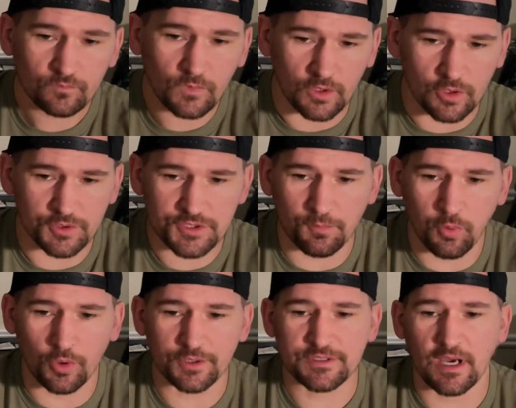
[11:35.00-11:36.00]
Go
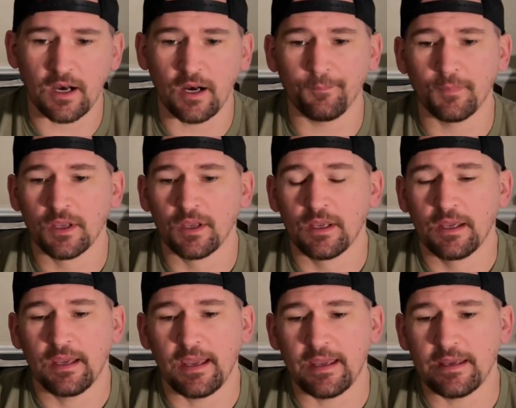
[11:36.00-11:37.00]
support Tom.
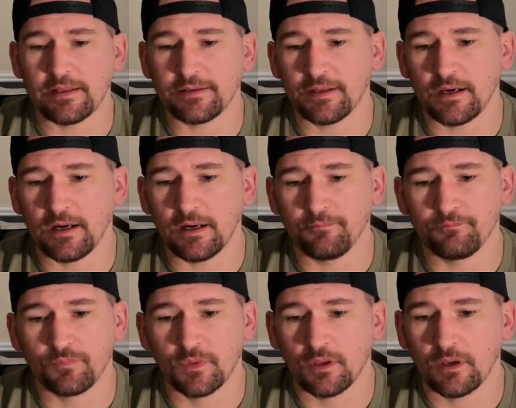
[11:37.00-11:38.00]
And um,
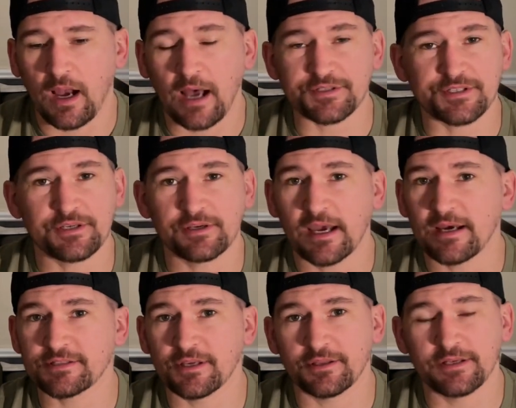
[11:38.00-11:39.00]
I'll see you
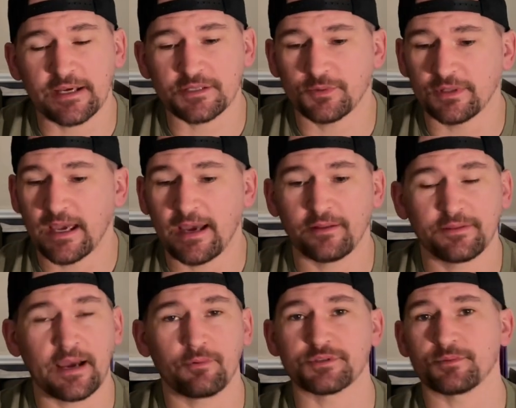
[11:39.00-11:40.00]
guys on the next one. That,
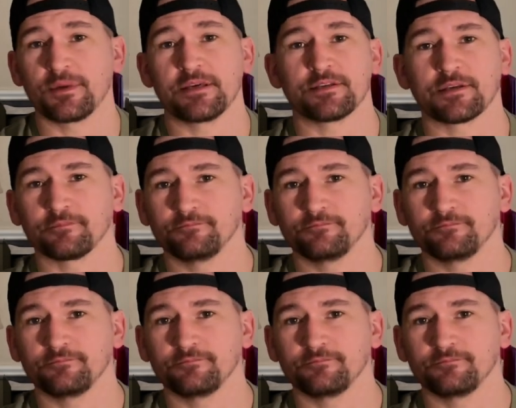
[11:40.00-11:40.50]
that was amazing.